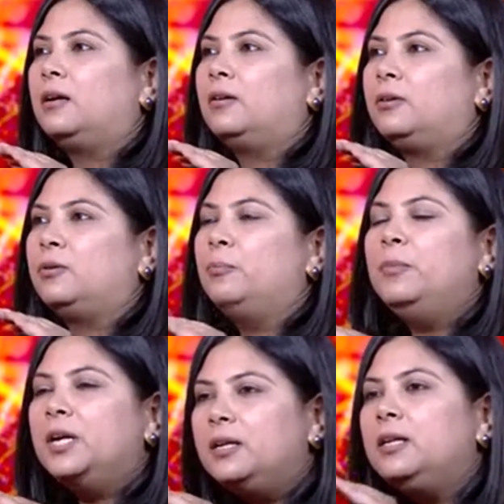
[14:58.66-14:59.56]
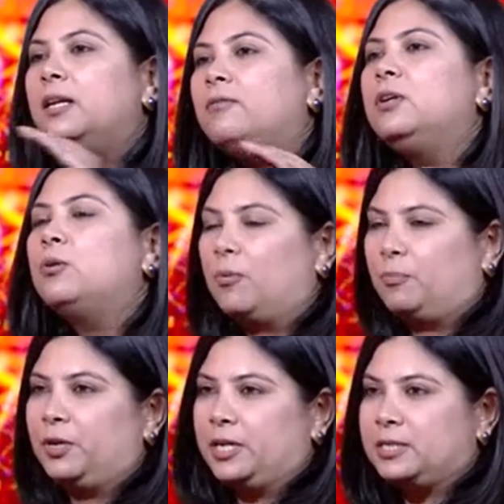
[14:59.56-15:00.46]
middle level
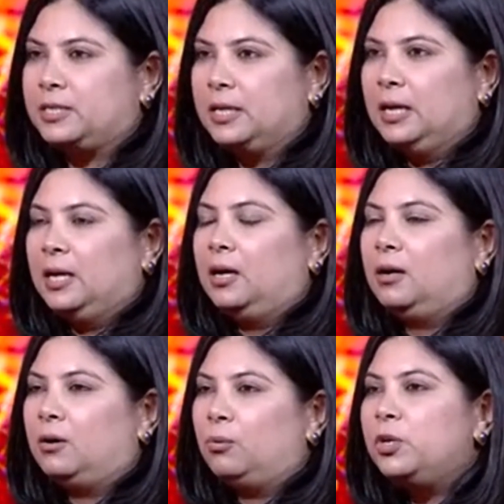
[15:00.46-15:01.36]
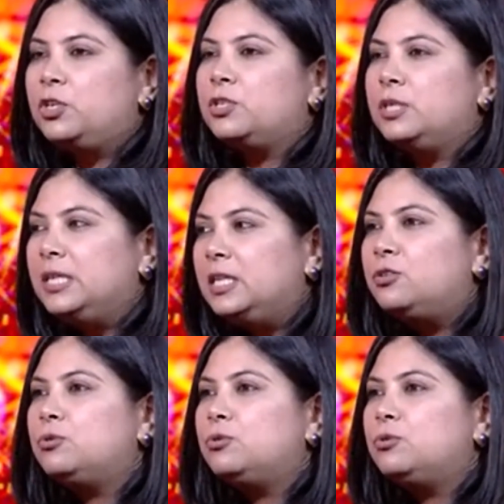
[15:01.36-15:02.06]
corporates, which need